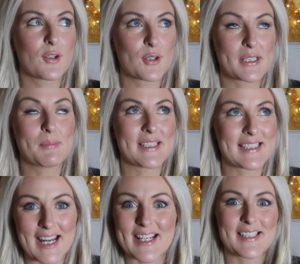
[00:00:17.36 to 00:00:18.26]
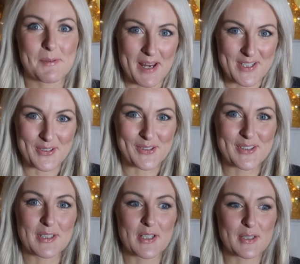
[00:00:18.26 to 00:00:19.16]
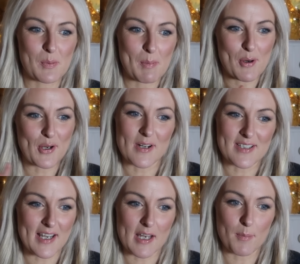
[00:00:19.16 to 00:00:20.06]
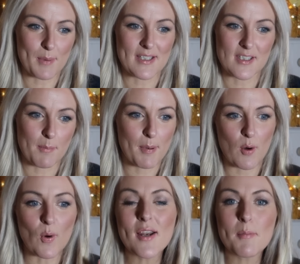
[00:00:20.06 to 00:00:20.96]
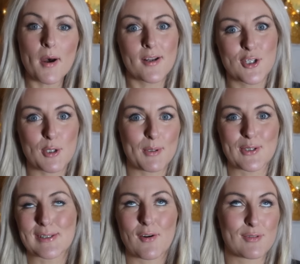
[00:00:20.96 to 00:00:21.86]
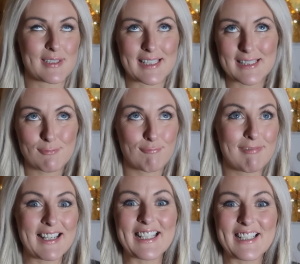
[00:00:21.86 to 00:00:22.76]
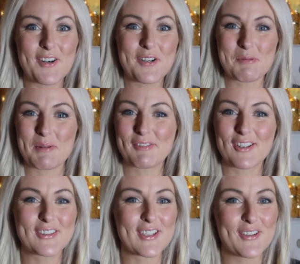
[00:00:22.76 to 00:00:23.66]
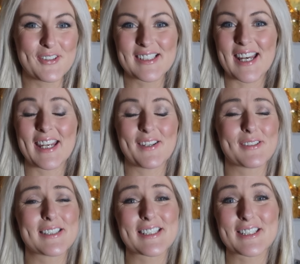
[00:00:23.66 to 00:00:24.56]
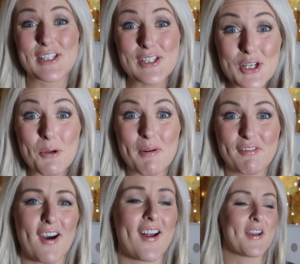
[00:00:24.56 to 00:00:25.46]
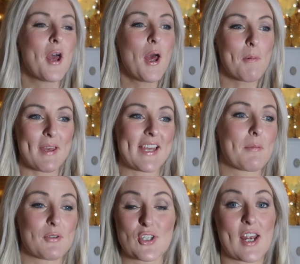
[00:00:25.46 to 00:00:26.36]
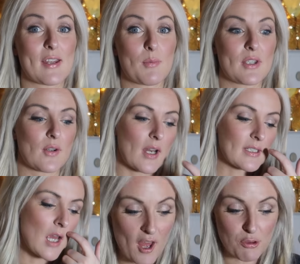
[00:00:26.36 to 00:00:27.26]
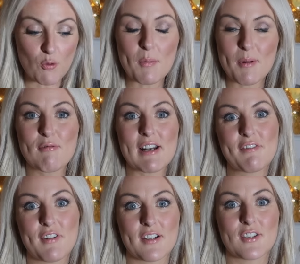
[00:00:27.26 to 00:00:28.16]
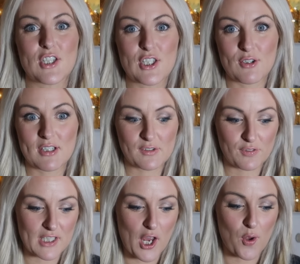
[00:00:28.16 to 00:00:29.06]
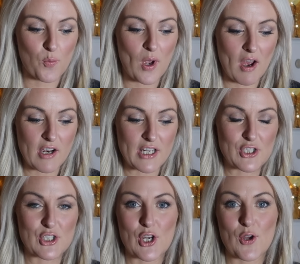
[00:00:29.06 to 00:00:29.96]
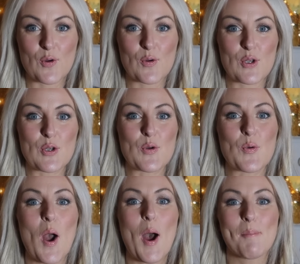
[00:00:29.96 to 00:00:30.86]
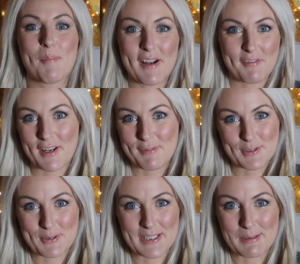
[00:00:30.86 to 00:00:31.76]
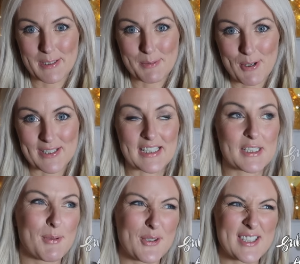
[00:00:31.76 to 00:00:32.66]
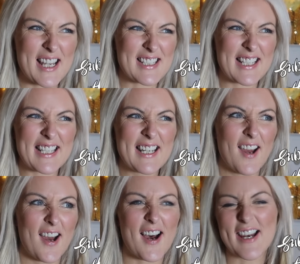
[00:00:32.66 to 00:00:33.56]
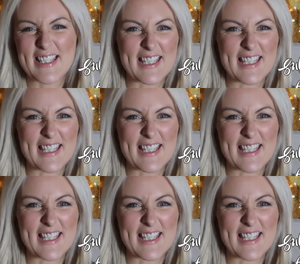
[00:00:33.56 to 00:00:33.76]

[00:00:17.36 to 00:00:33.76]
Christmas Day specials because we broke our day up into part one and part two because obviously it's really long. We vlogged the whole day and it was just super fun being able to share that with you guys. I thought it'd be really fun to do this video where I show you my favourite Christmas presents, because actually I